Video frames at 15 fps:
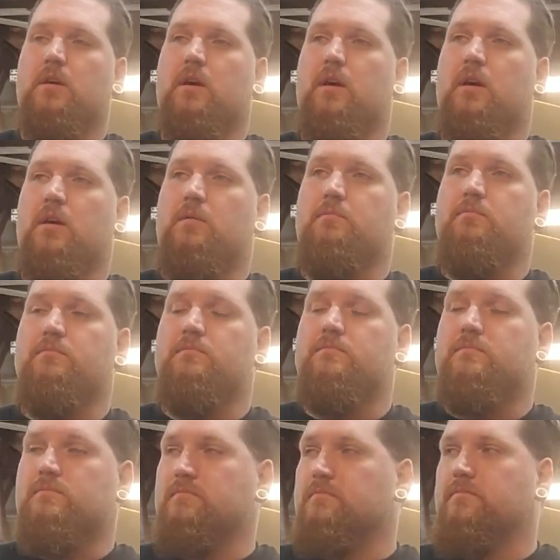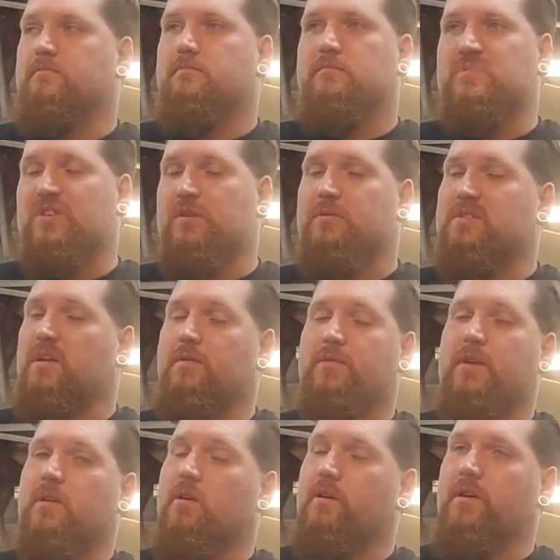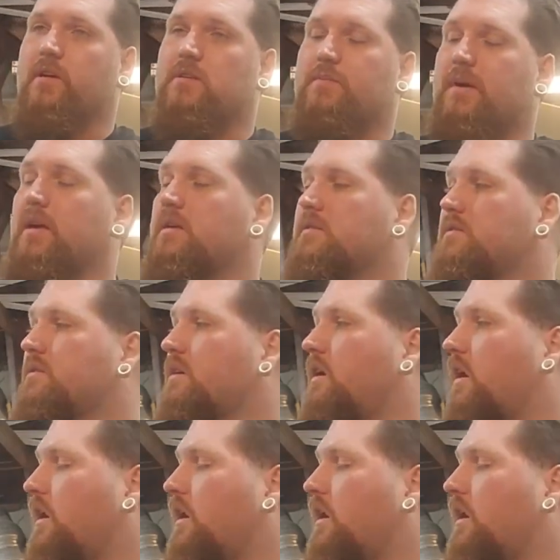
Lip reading: So it was definitely a learning experience.